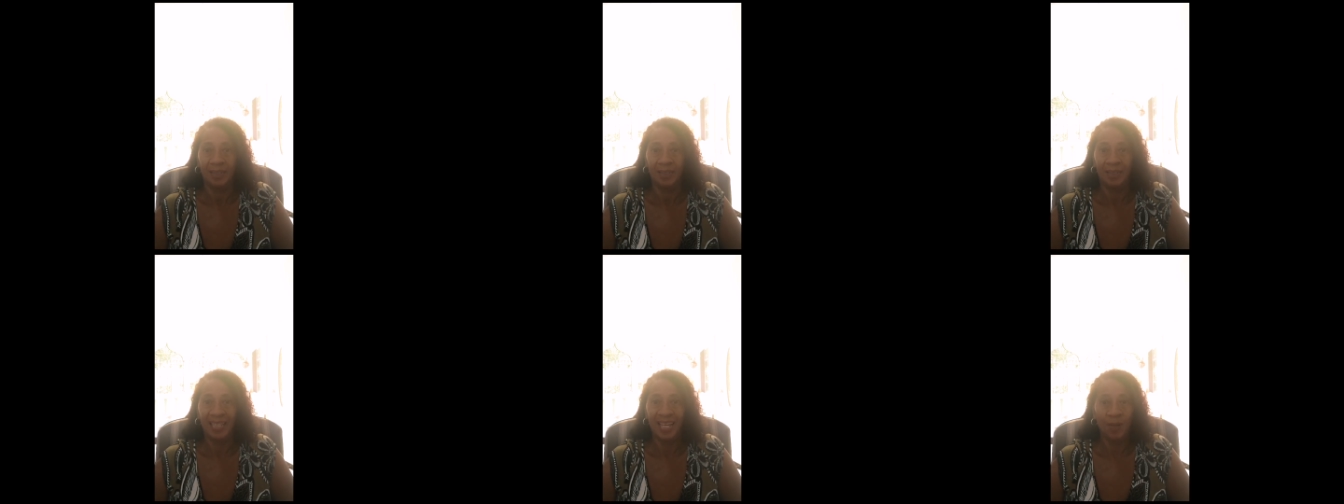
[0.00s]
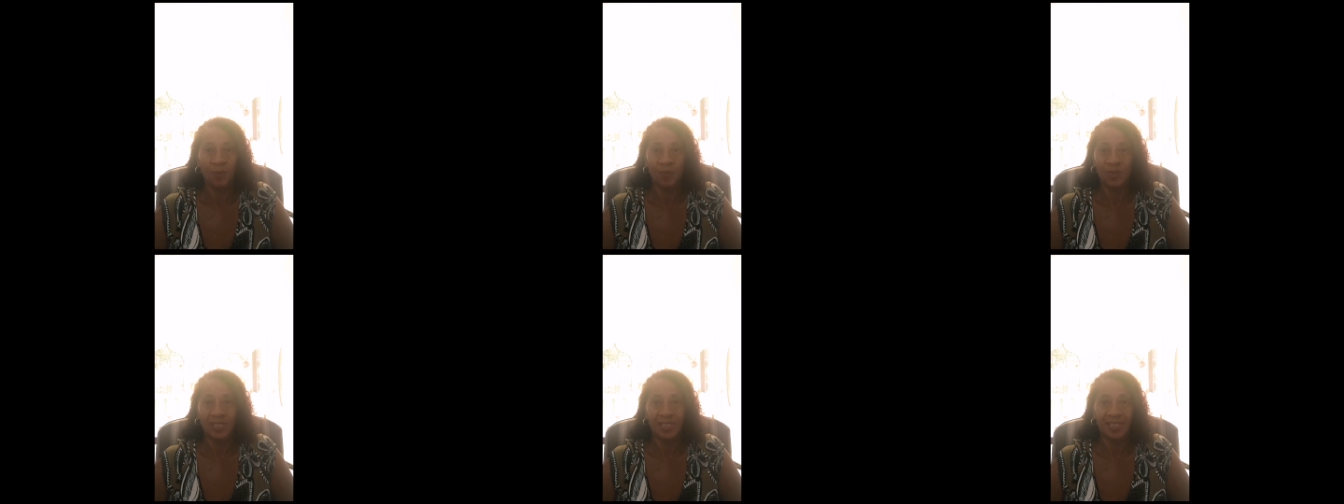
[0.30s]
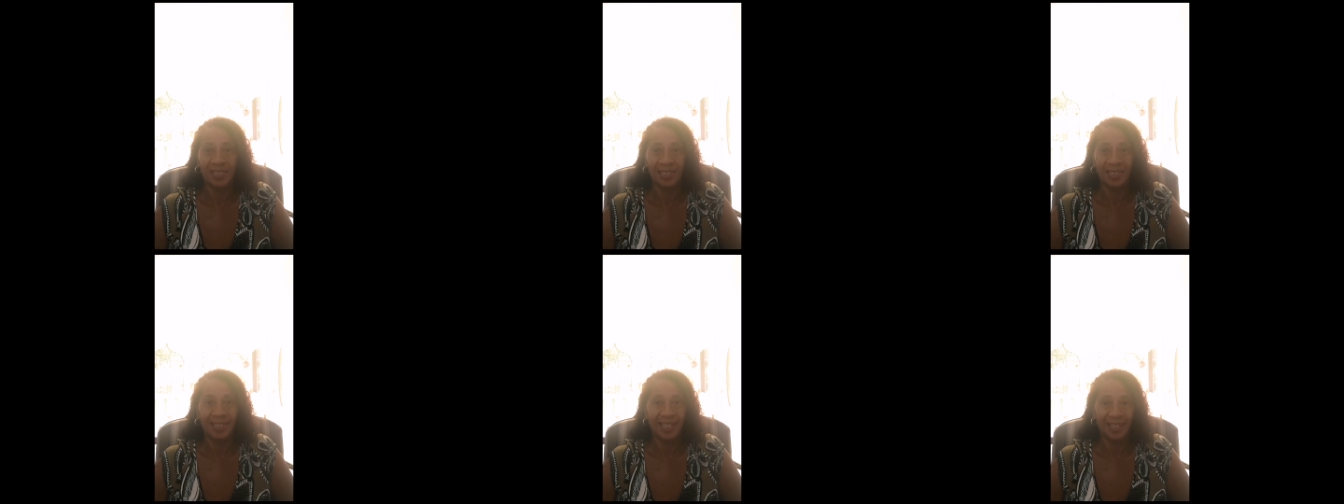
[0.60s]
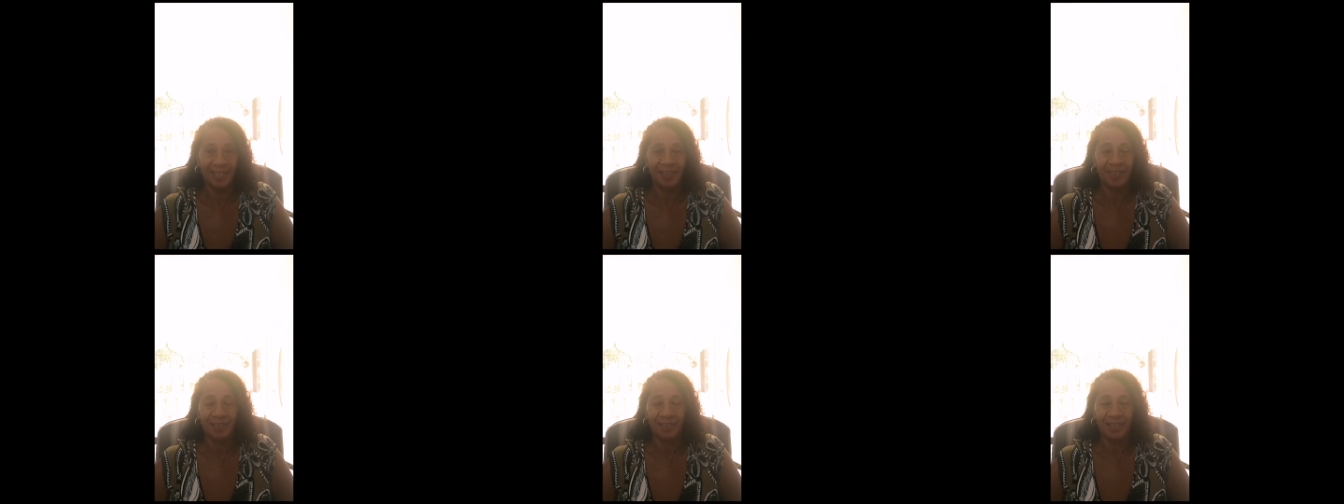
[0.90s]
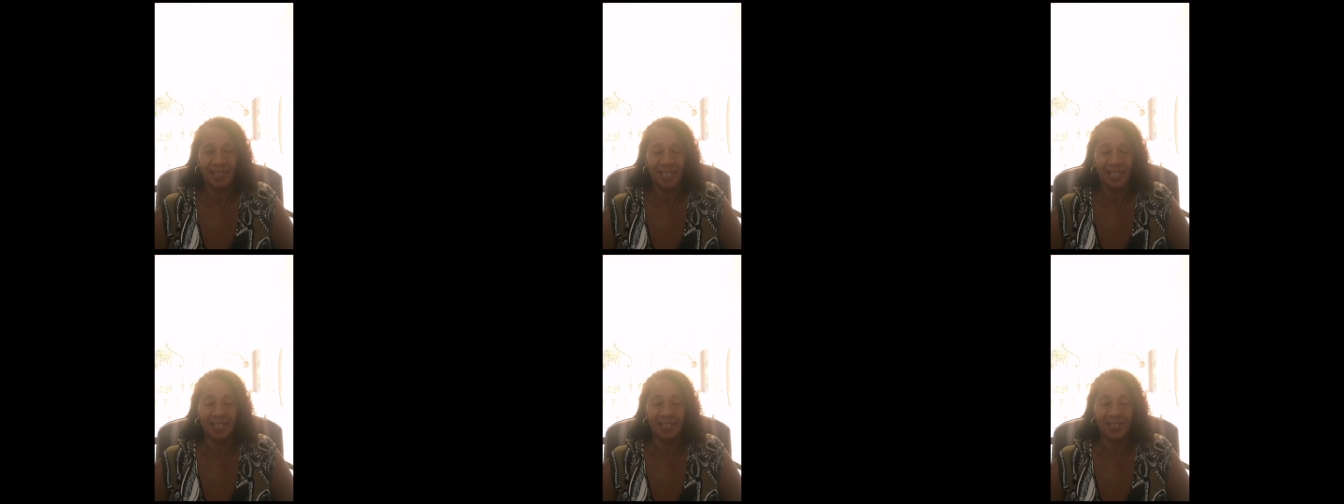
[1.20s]
That wasn't getting the
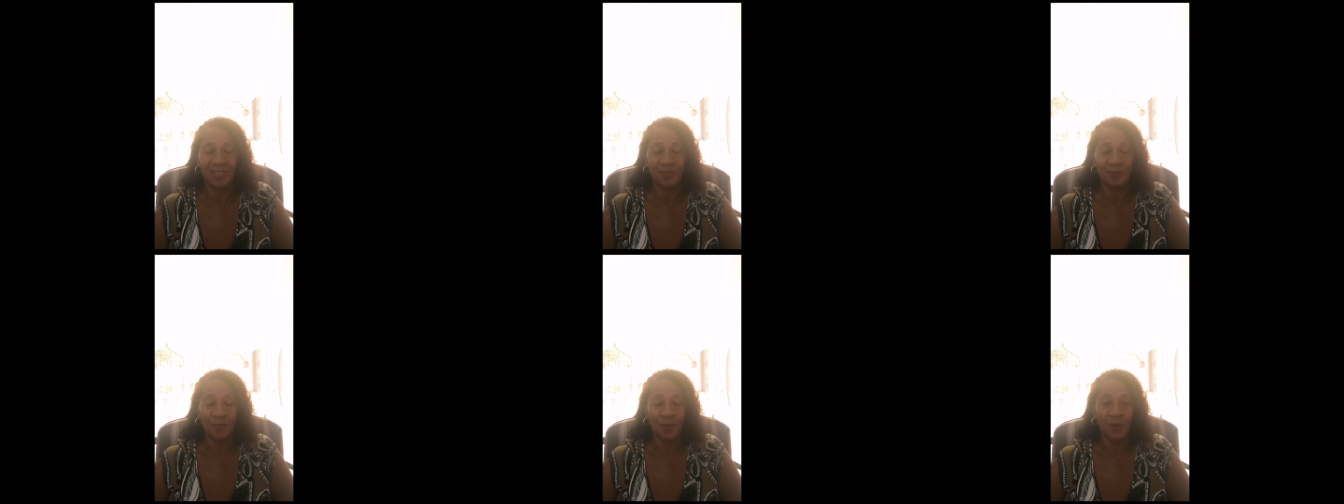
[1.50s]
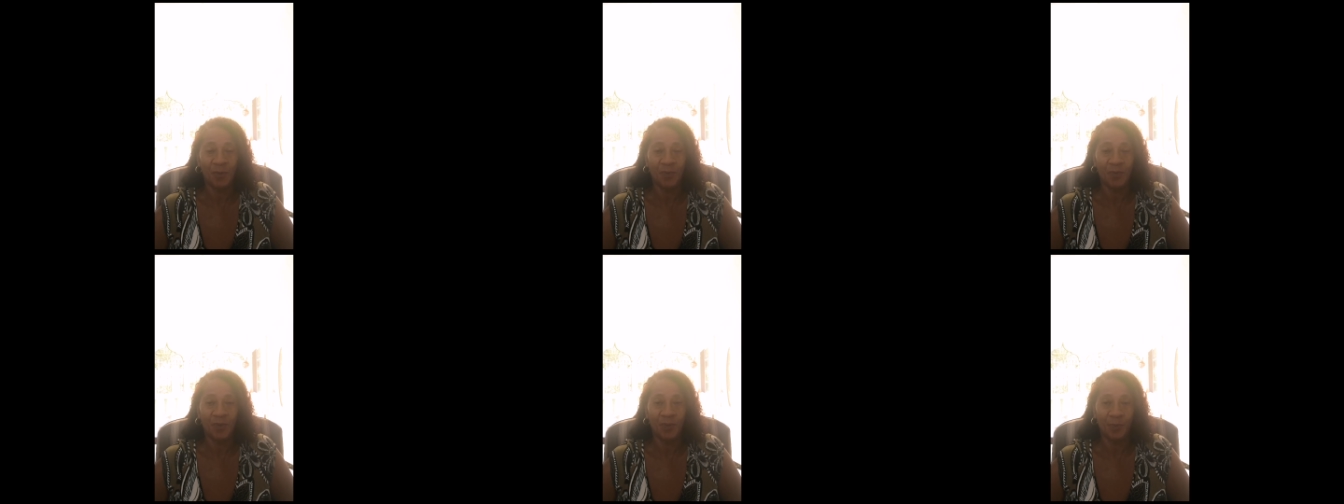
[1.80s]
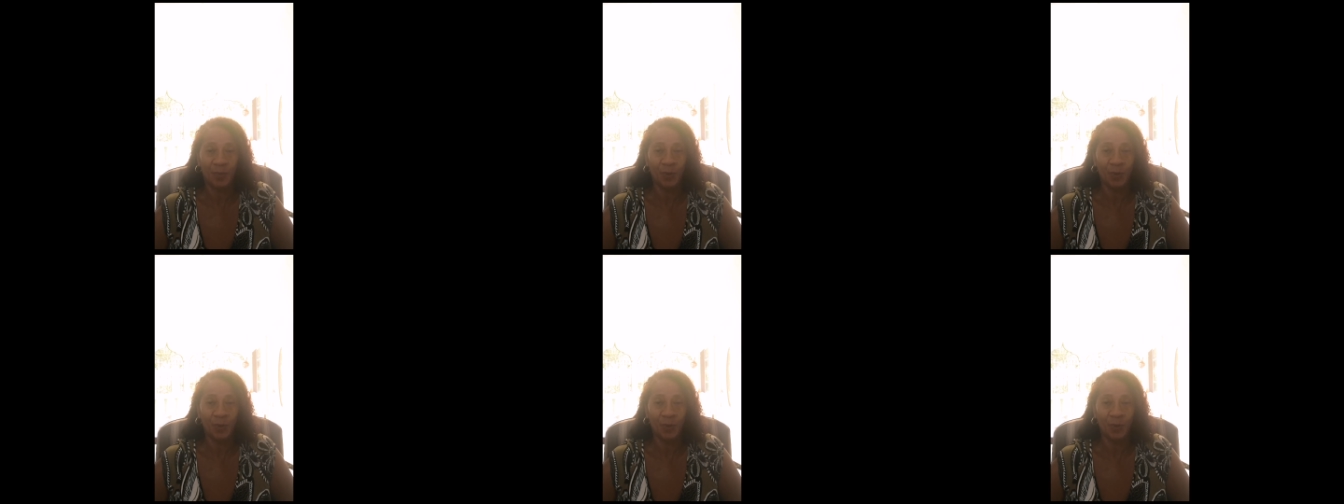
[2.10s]
things from the